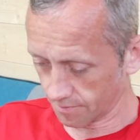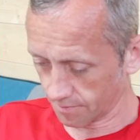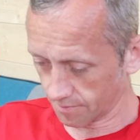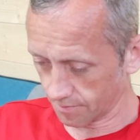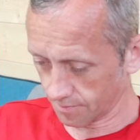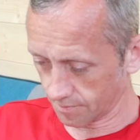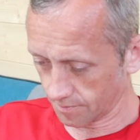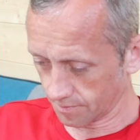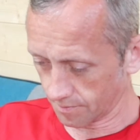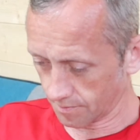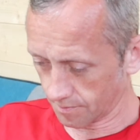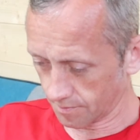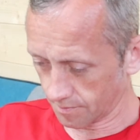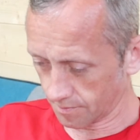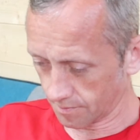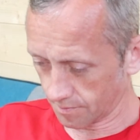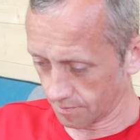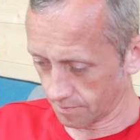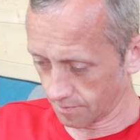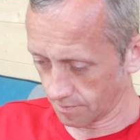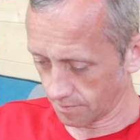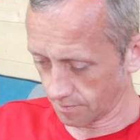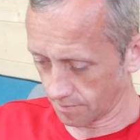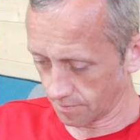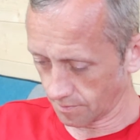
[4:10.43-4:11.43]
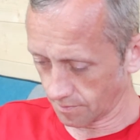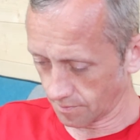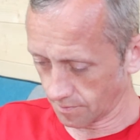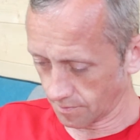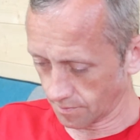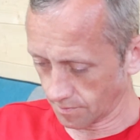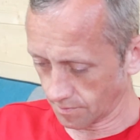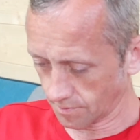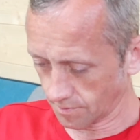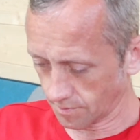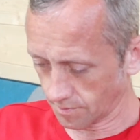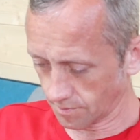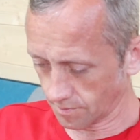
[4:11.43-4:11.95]

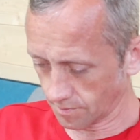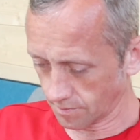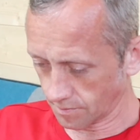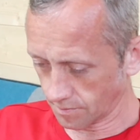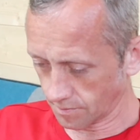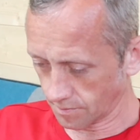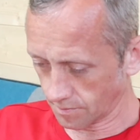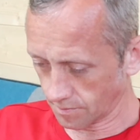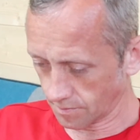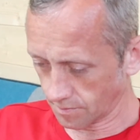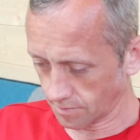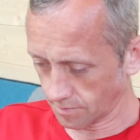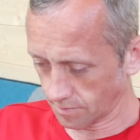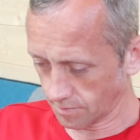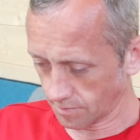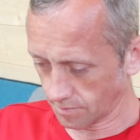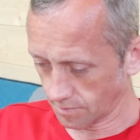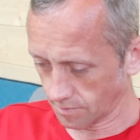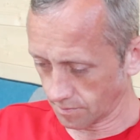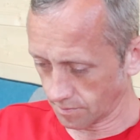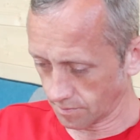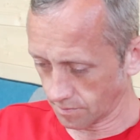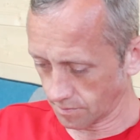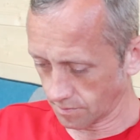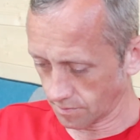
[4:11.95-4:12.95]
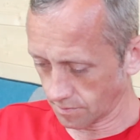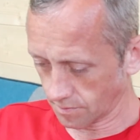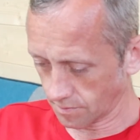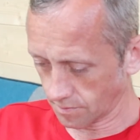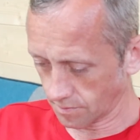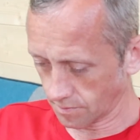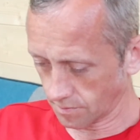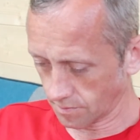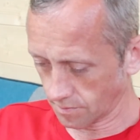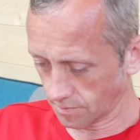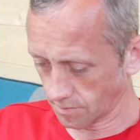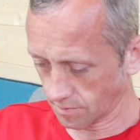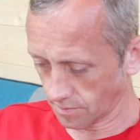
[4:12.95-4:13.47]

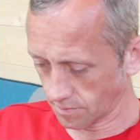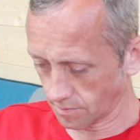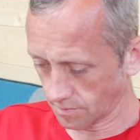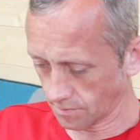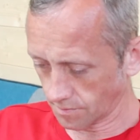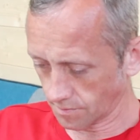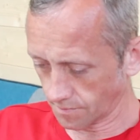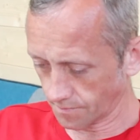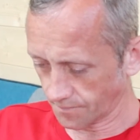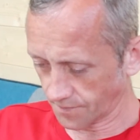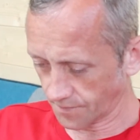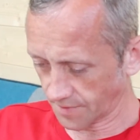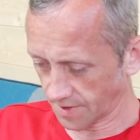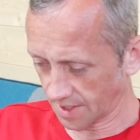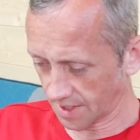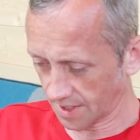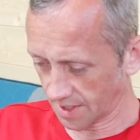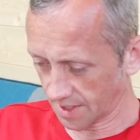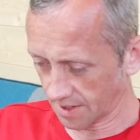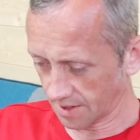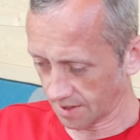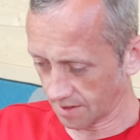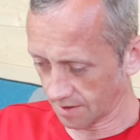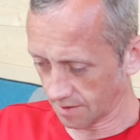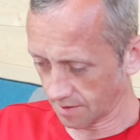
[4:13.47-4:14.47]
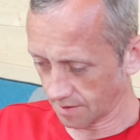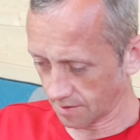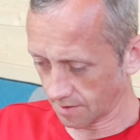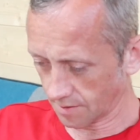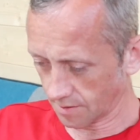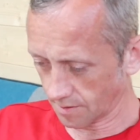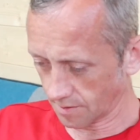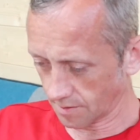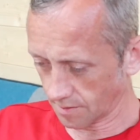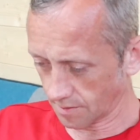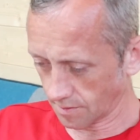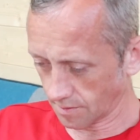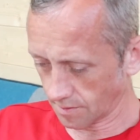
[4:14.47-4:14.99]

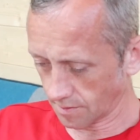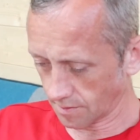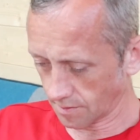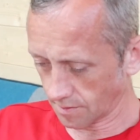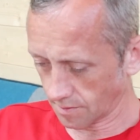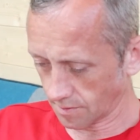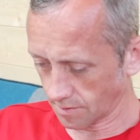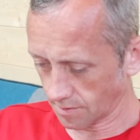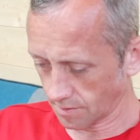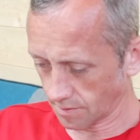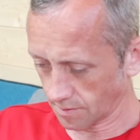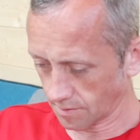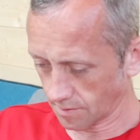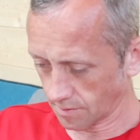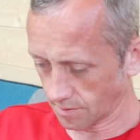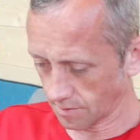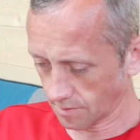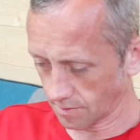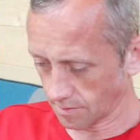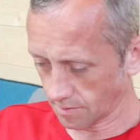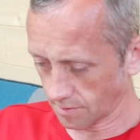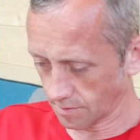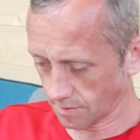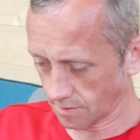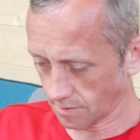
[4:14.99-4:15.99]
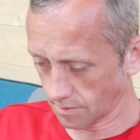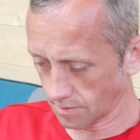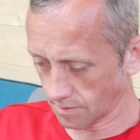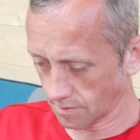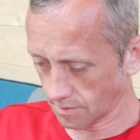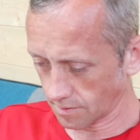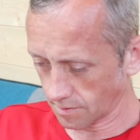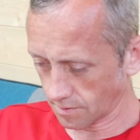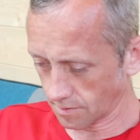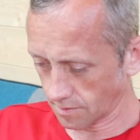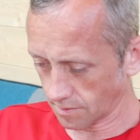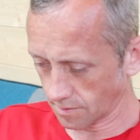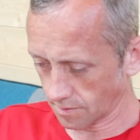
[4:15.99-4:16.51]

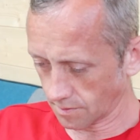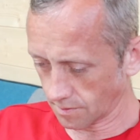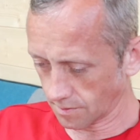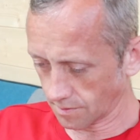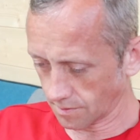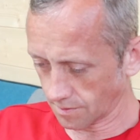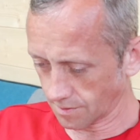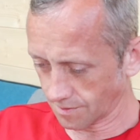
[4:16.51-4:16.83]
No one is speaking in this clip.